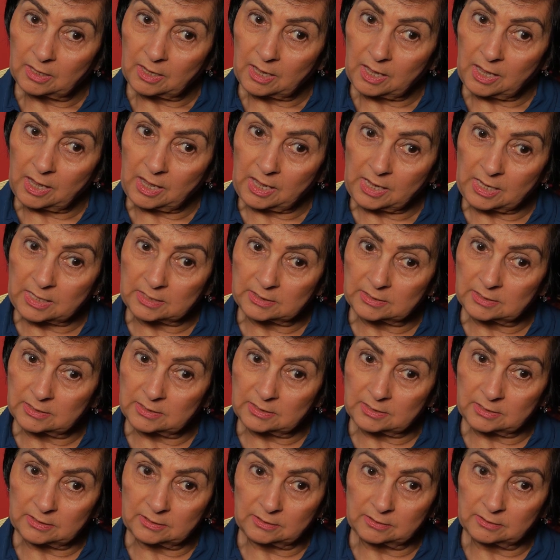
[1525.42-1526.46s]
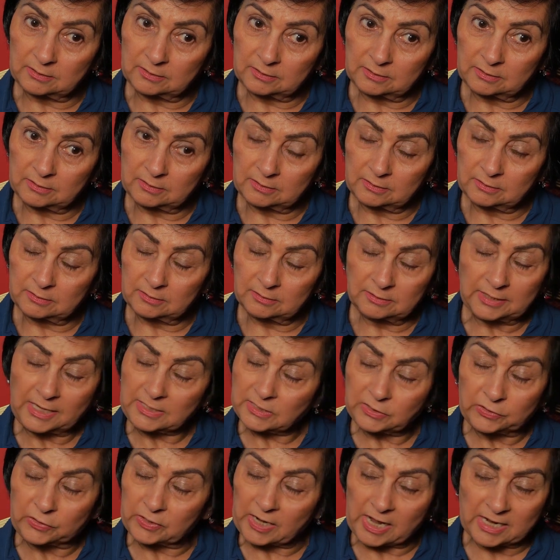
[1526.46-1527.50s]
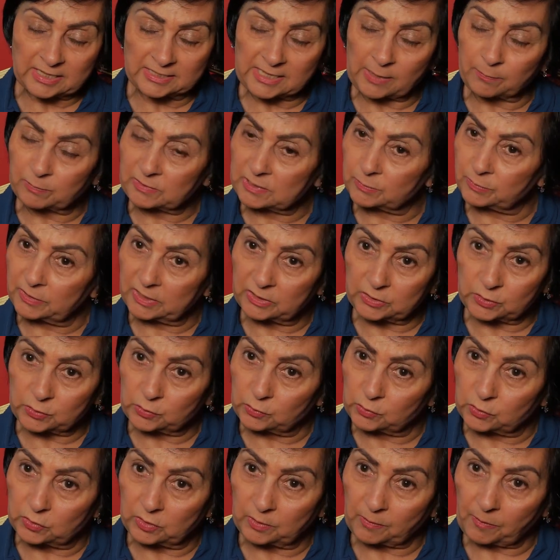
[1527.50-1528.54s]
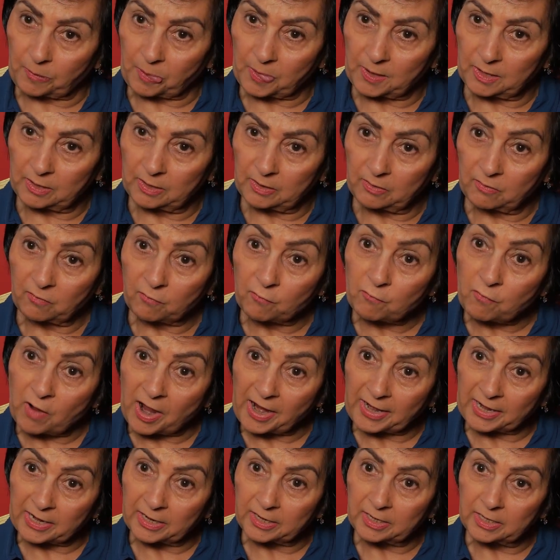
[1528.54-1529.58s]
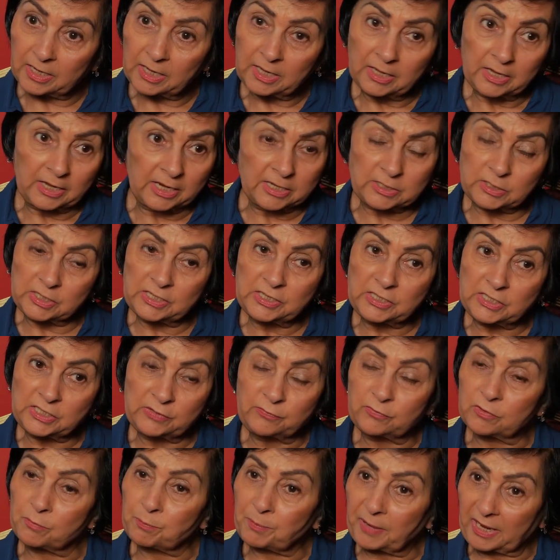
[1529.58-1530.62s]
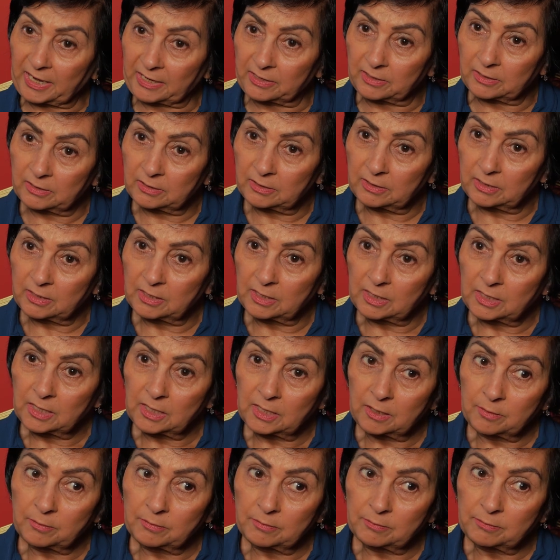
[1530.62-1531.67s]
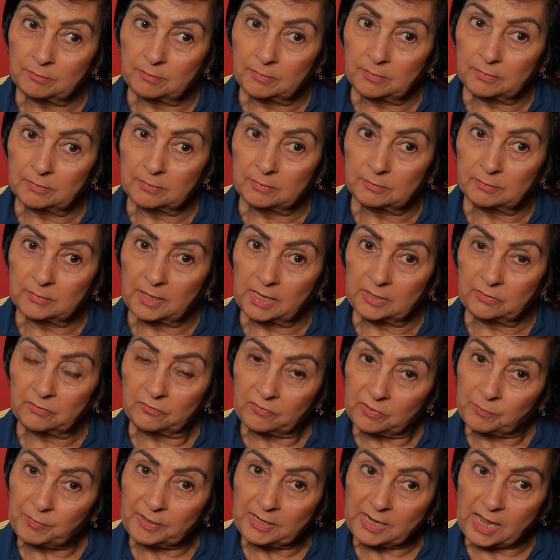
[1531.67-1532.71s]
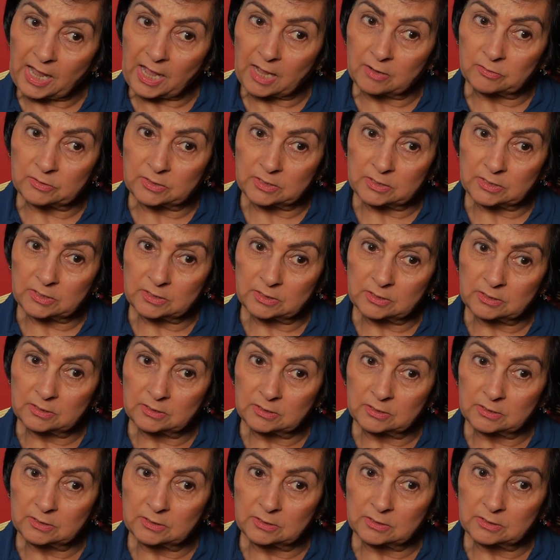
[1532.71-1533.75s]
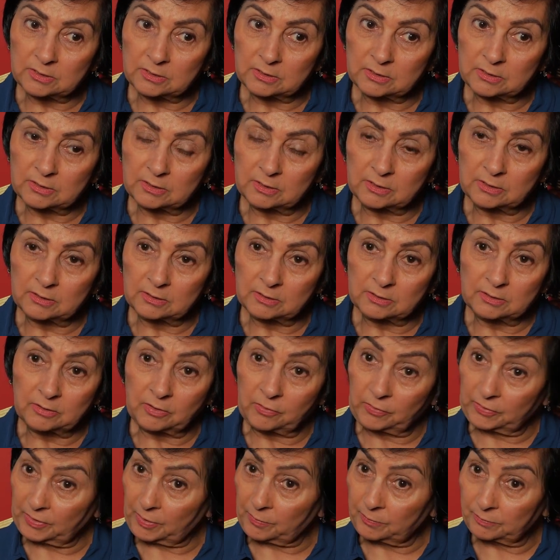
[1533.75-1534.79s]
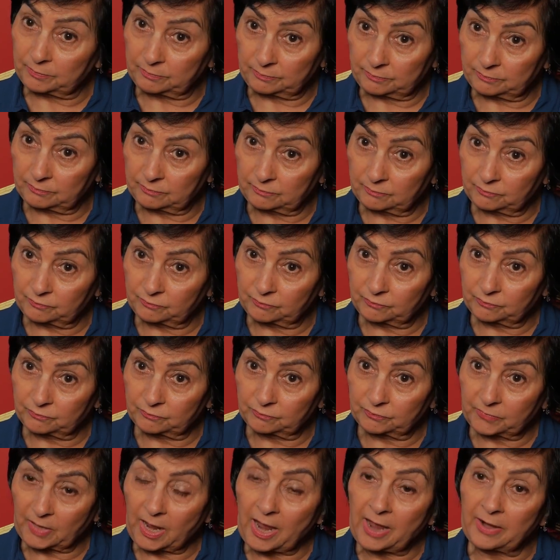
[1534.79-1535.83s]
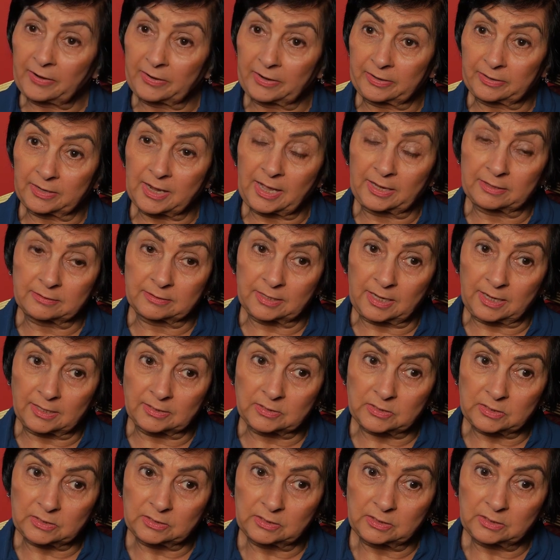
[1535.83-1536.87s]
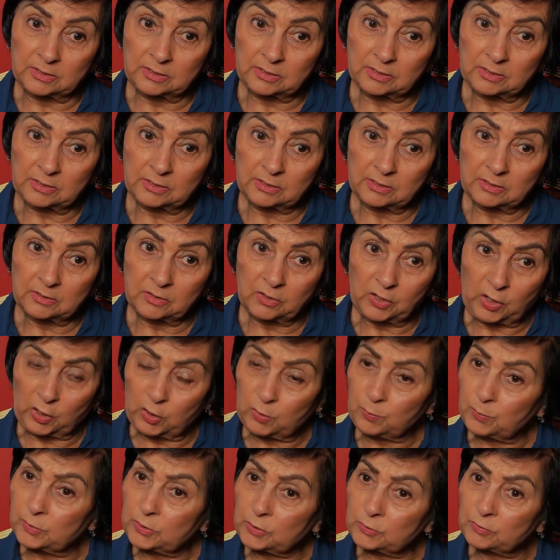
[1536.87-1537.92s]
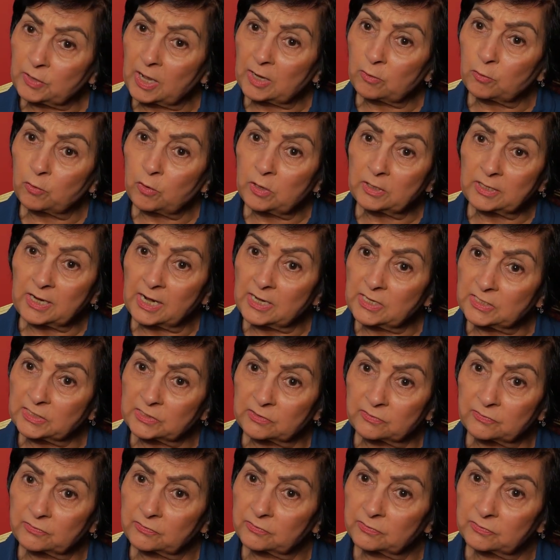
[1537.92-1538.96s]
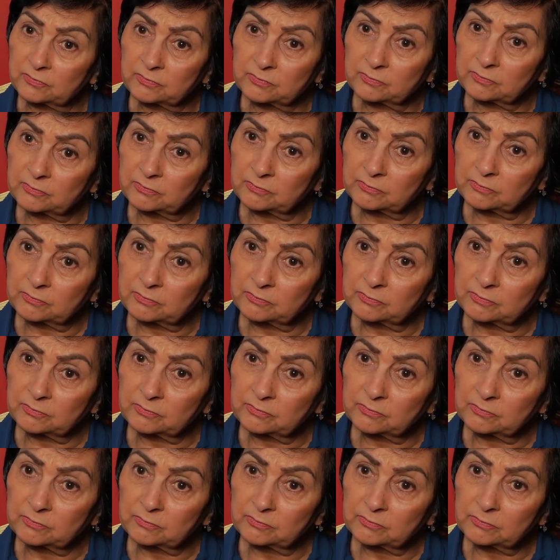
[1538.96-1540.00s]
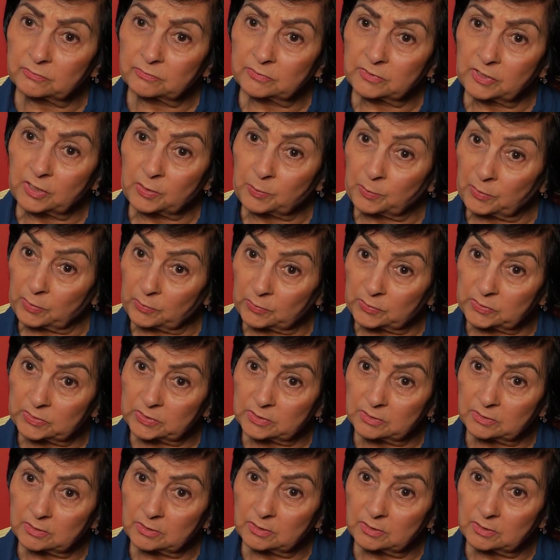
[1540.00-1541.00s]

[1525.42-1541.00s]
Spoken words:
And that's not acceptable at all. Why? It's easy for men. Women out on an errand like that, open to all kinds of abuse.